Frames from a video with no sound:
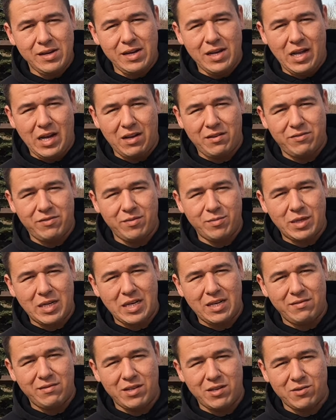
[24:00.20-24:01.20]
And if I'm
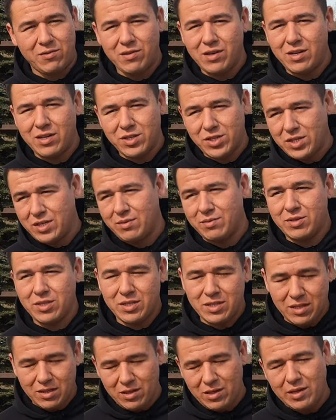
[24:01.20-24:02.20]
kind of in a rush and I'm
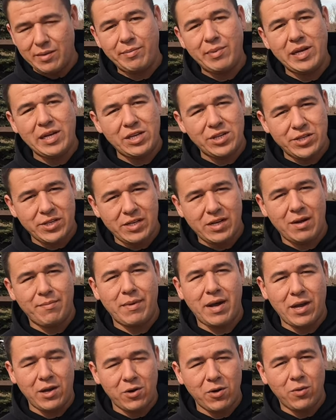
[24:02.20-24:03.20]
just a little impatient, I
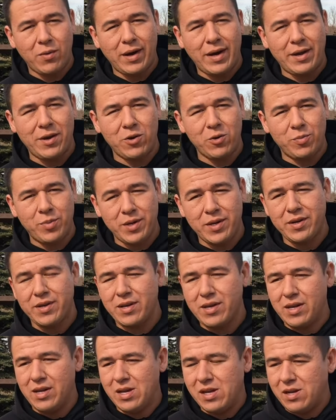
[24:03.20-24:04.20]
might go wide open.
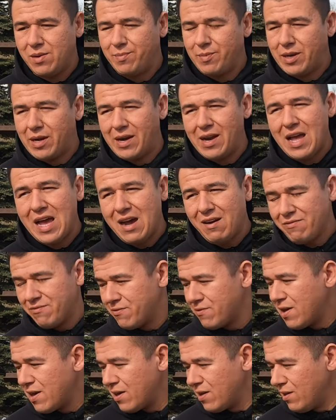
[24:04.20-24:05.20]
But at half
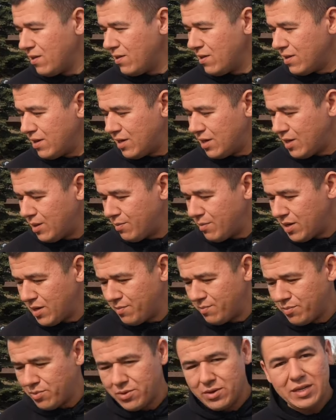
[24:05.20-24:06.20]
throttle, um,
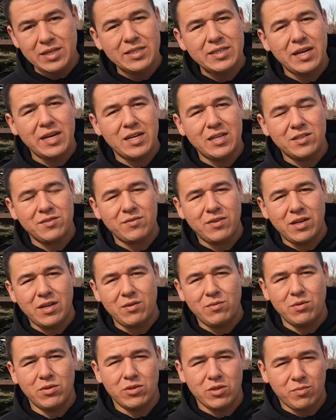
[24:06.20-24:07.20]
I'm pretty
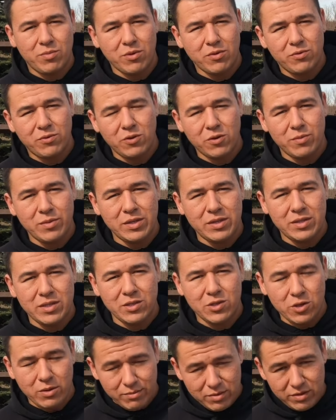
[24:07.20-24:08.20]
satisfied with the performance
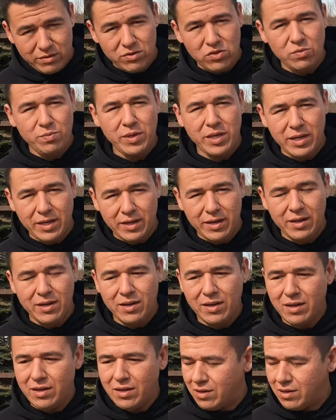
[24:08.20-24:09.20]
in terms of speed
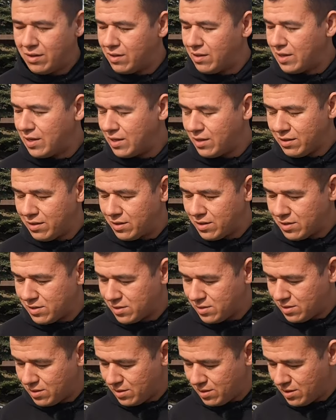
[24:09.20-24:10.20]
that
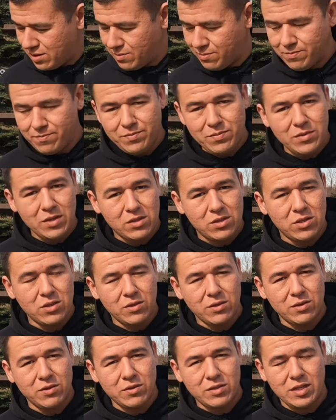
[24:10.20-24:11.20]
this um,
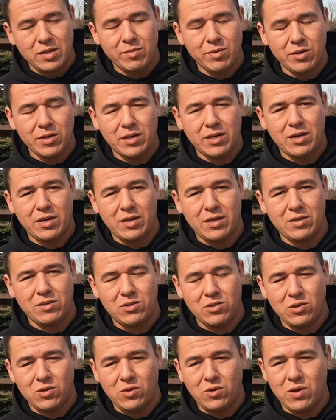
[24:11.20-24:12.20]
cylinder is able to cut.
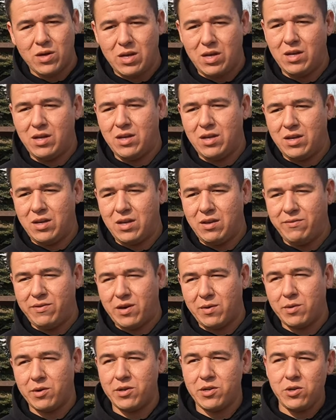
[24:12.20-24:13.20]
So if
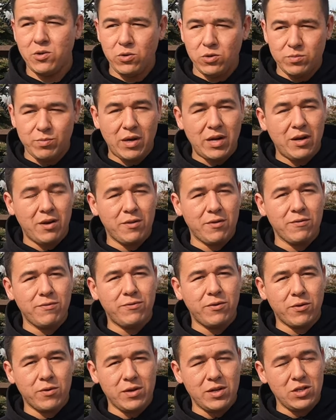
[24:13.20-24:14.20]
I were to use my other
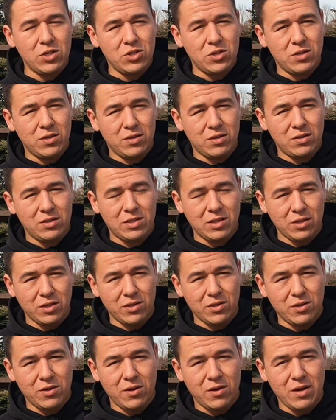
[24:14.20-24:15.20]
four inch
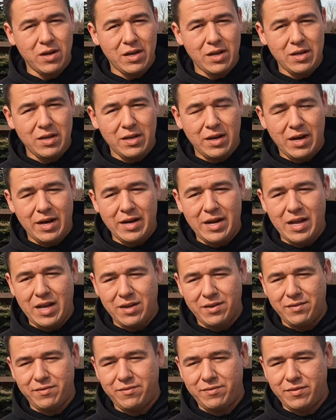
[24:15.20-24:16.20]
cylinder, I'd
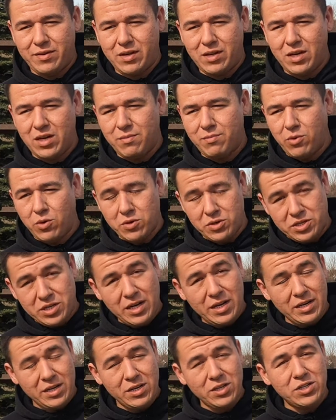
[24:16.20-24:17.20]
have uh, more
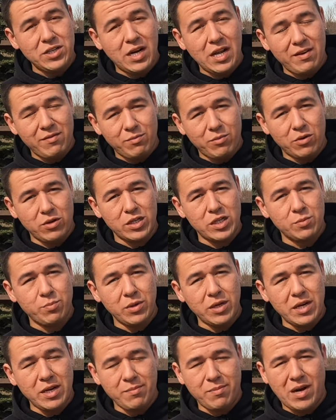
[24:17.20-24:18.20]
tonnage, I'd have more
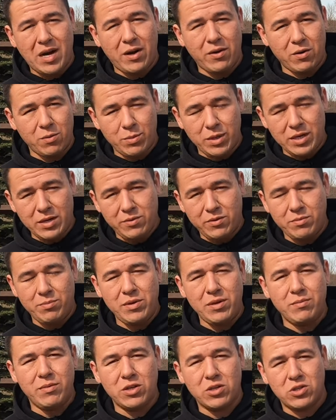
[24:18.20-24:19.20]
splitting power, but it would
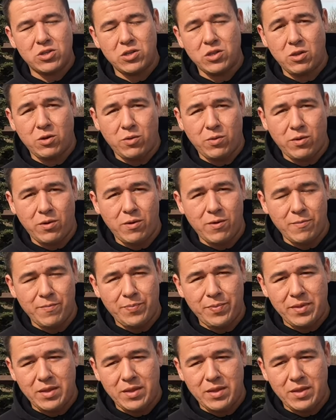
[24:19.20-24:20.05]
be much slower.